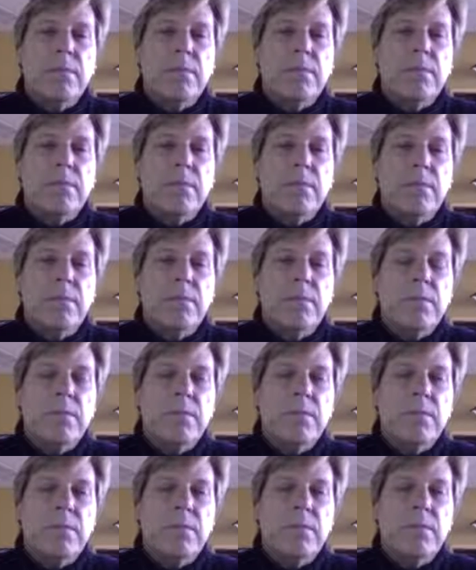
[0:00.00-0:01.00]

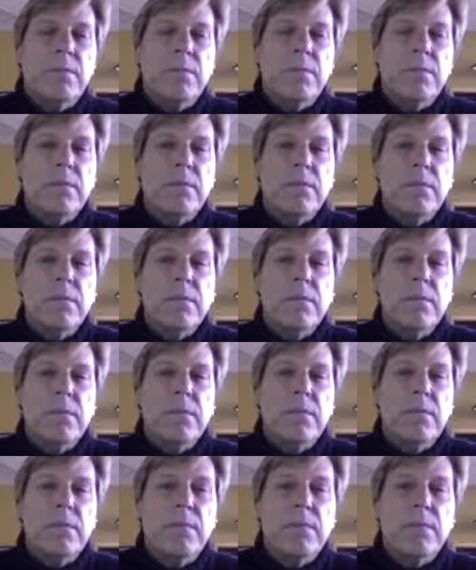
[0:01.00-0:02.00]

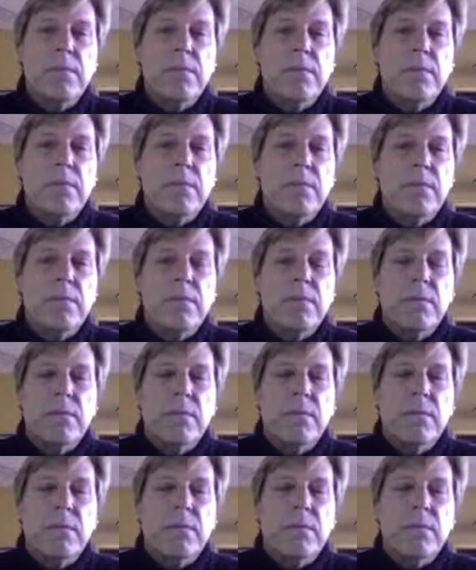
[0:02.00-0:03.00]

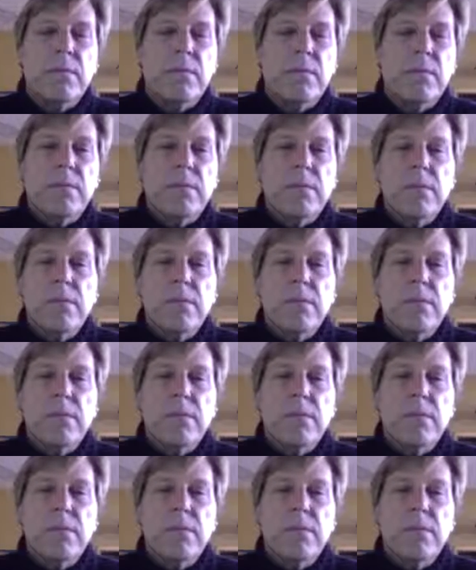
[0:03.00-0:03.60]
(not speaking)